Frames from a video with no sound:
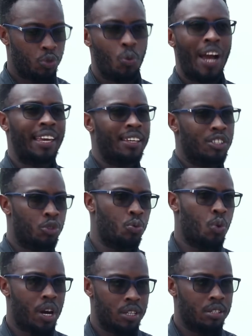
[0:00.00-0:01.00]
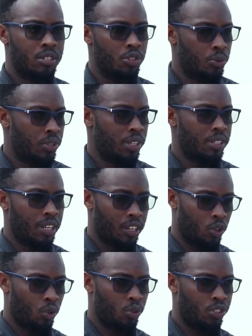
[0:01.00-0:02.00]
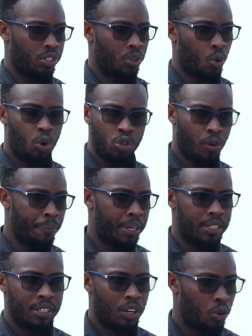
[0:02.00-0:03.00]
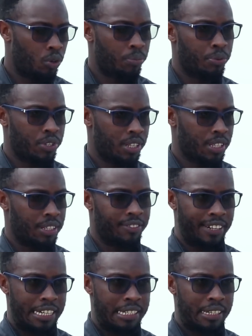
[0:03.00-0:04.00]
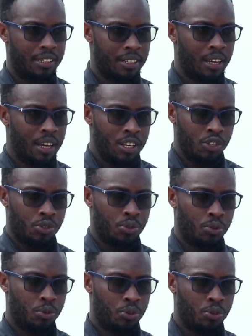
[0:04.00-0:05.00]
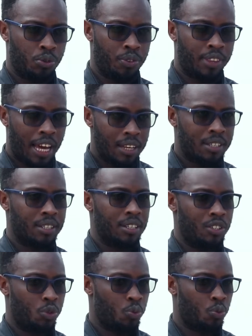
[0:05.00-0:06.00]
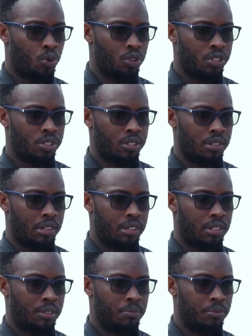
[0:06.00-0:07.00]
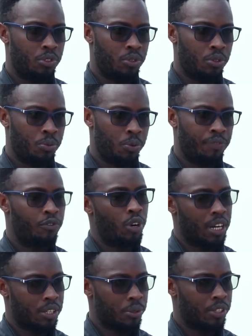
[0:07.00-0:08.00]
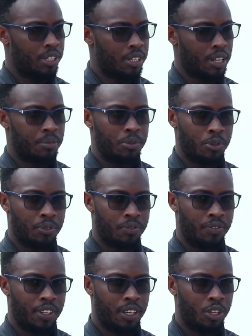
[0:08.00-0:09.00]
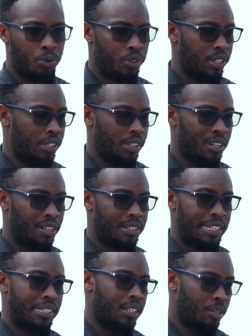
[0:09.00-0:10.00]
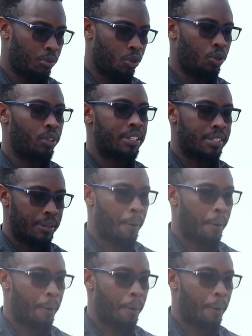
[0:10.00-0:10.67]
working towards using technology to automate the whole process in real estate. So that is what we focus on in terms of the UN sustainable goals.